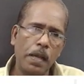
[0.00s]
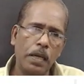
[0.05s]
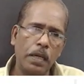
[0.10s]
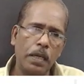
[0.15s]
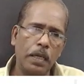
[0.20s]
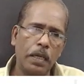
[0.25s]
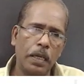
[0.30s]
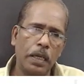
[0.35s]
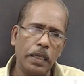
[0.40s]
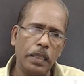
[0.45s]

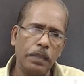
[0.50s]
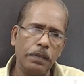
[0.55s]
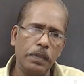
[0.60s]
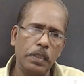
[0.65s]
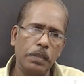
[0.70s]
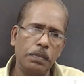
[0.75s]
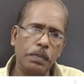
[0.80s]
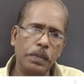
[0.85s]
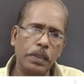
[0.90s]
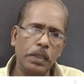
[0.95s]
I
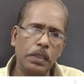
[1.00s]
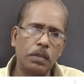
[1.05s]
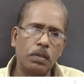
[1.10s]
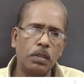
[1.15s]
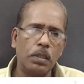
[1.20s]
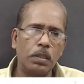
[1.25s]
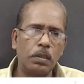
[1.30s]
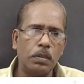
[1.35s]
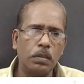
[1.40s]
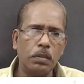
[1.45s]
will be
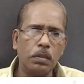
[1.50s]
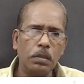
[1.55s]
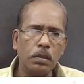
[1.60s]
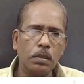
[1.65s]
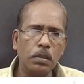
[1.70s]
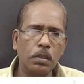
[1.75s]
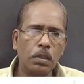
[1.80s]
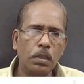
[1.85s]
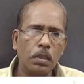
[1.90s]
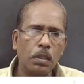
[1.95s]
equal to
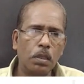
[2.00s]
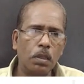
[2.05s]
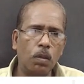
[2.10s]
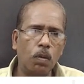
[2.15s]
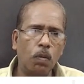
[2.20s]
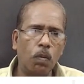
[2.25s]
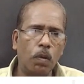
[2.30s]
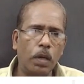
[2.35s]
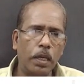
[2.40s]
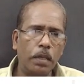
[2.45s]

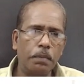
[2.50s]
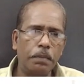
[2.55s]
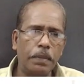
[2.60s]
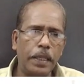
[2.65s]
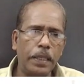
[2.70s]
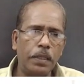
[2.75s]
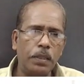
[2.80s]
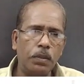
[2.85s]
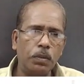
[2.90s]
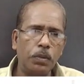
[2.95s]
1
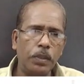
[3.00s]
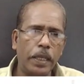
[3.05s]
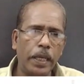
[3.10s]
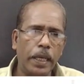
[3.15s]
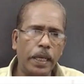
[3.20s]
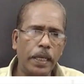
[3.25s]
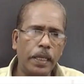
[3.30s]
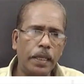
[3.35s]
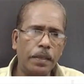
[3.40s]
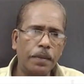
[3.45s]
by
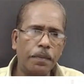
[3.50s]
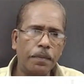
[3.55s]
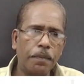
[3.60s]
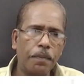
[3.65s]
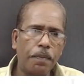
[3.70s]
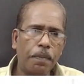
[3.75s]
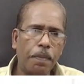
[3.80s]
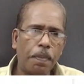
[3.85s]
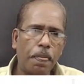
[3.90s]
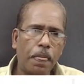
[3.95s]
2a.
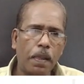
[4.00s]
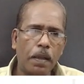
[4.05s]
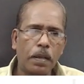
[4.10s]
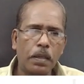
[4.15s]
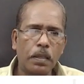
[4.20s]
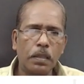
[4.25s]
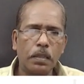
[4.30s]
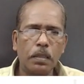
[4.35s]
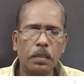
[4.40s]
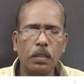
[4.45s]

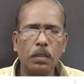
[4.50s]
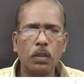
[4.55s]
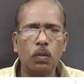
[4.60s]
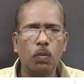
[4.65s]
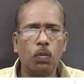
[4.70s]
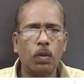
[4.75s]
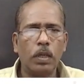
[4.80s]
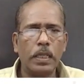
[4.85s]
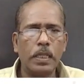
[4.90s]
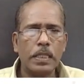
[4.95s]

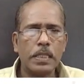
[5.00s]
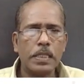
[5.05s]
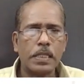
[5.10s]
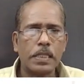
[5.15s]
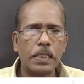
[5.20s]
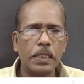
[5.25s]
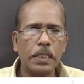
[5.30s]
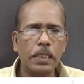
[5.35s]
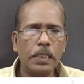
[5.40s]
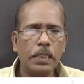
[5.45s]
What is
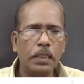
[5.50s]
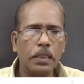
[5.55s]
t?